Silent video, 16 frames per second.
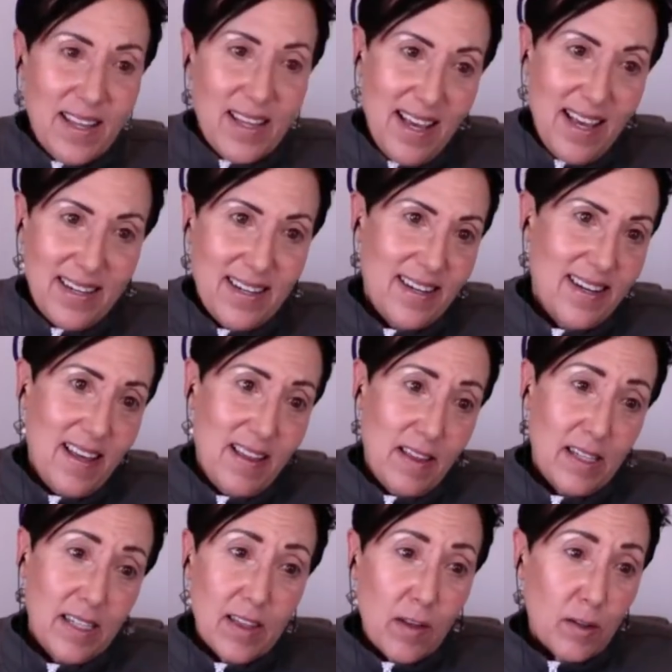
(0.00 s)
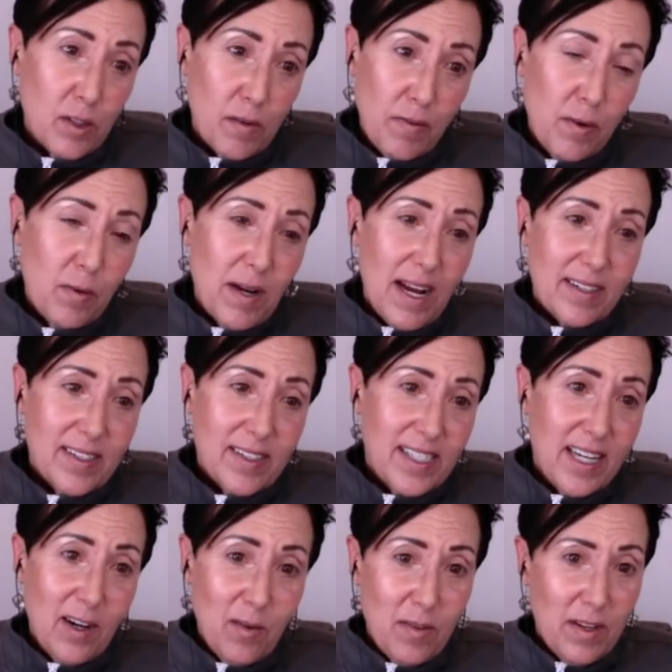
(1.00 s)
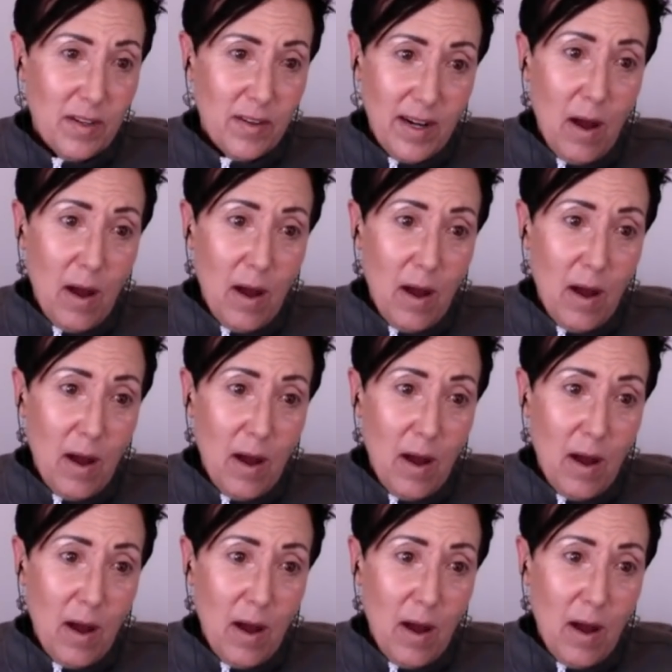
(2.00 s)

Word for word: there's a few doctors here that are